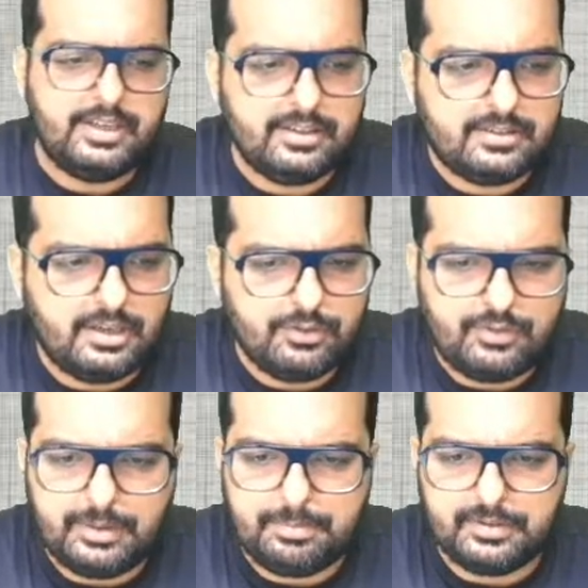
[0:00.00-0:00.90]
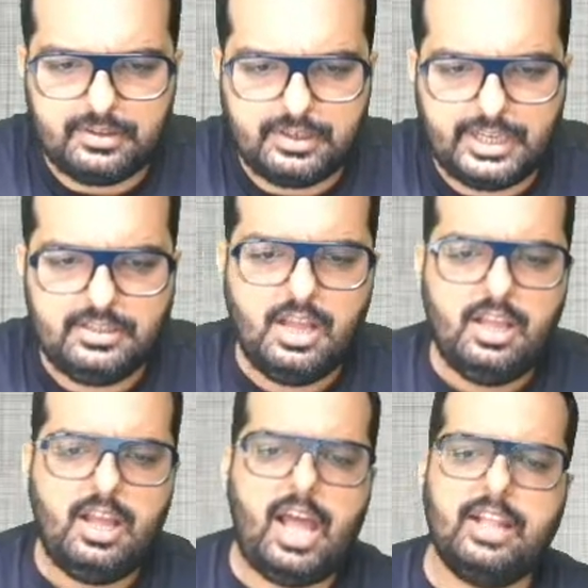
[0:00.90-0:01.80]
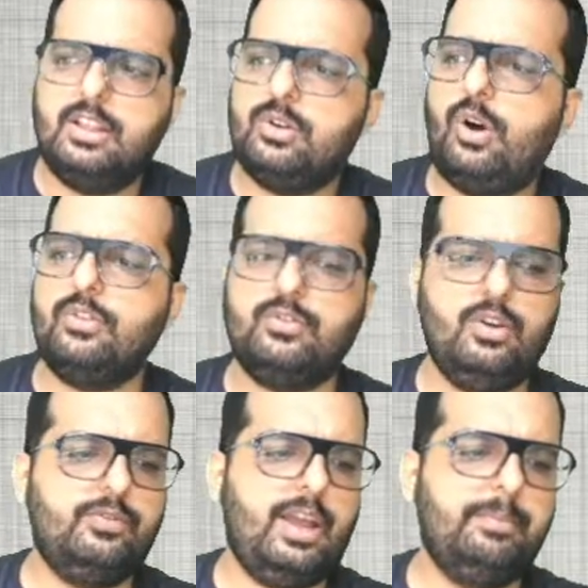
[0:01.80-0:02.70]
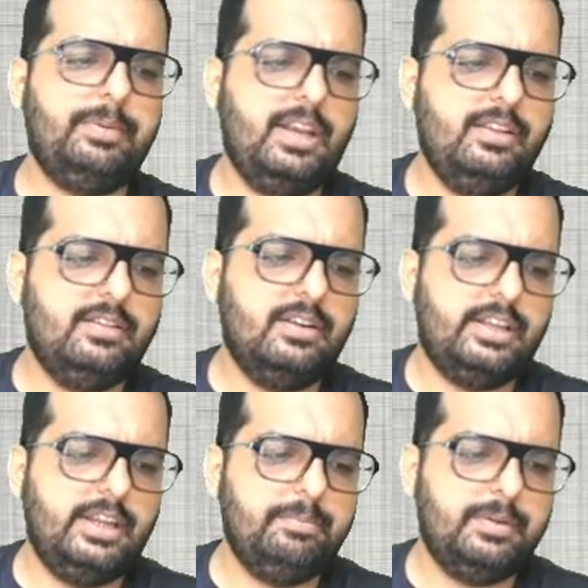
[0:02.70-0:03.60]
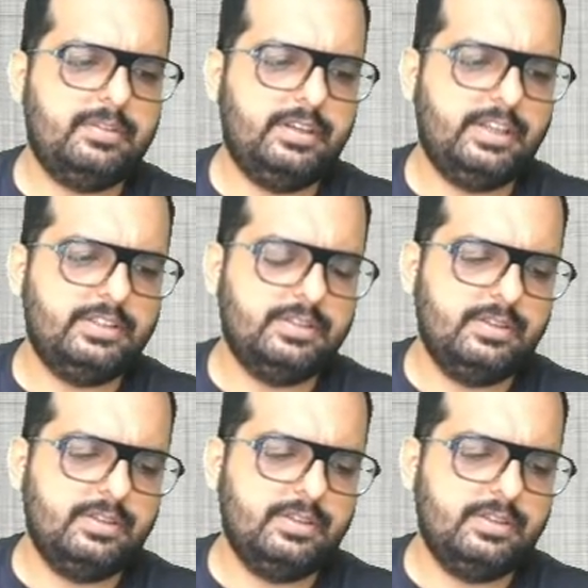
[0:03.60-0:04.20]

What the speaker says: rate is 35% and the cost of capital is 13%.